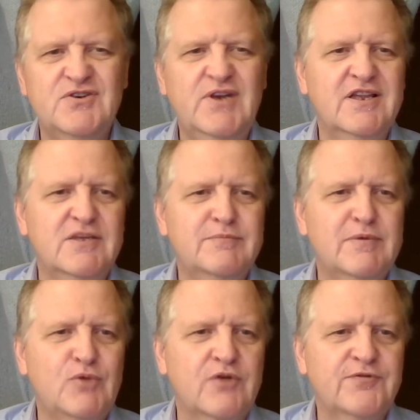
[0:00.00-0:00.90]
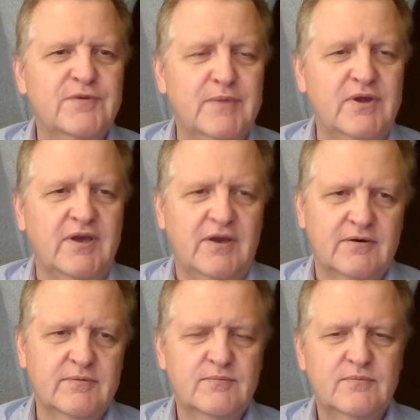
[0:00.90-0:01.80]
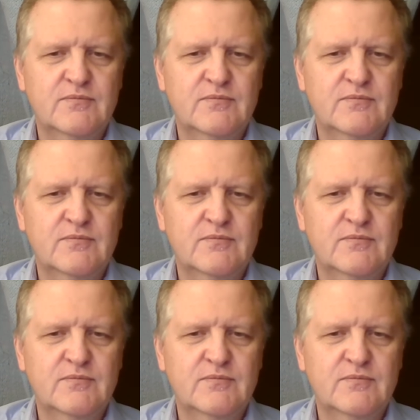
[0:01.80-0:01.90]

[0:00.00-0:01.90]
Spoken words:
you'll get a little bit more familiar